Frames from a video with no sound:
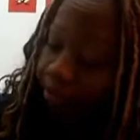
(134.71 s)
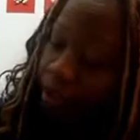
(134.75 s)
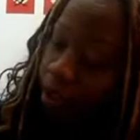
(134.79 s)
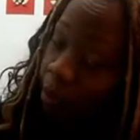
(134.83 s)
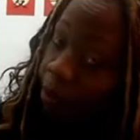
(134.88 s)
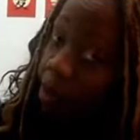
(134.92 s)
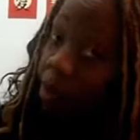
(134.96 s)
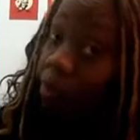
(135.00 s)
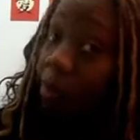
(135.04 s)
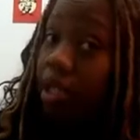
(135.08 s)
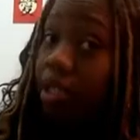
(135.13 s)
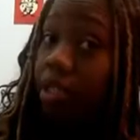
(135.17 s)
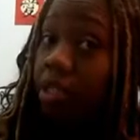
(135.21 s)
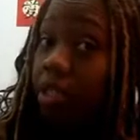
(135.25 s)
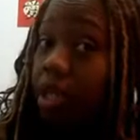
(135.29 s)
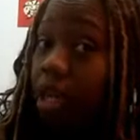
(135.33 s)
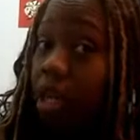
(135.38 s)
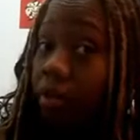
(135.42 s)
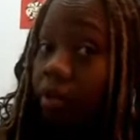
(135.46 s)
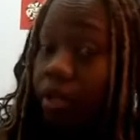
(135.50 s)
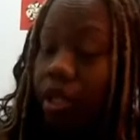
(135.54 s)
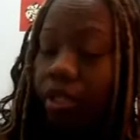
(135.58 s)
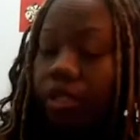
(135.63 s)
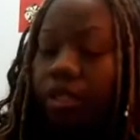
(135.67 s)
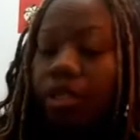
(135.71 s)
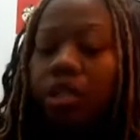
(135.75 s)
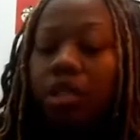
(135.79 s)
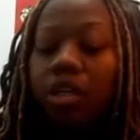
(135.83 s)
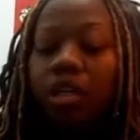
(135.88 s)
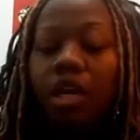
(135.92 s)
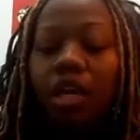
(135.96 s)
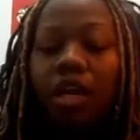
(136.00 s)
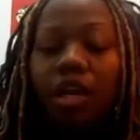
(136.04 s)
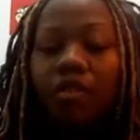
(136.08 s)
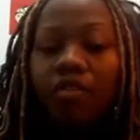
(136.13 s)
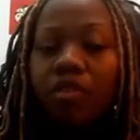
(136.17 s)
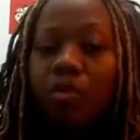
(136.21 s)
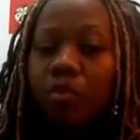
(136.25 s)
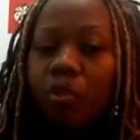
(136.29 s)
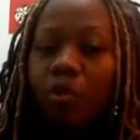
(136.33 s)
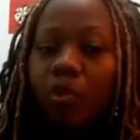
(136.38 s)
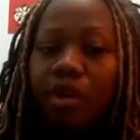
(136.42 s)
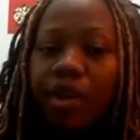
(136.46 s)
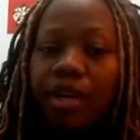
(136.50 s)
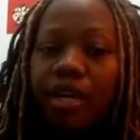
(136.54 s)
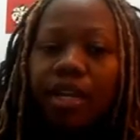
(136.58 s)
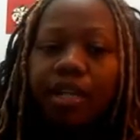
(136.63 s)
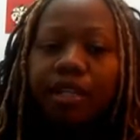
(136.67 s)
Some of you might have saw me every
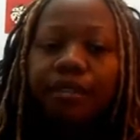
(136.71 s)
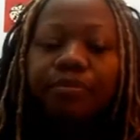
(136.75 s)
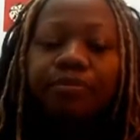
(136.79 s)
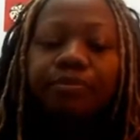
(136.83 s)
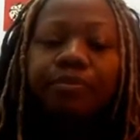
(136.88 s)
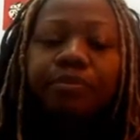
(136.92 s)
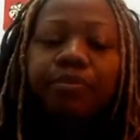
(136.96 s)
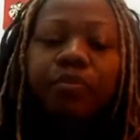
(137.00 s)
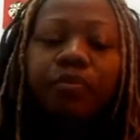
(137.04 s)
morning.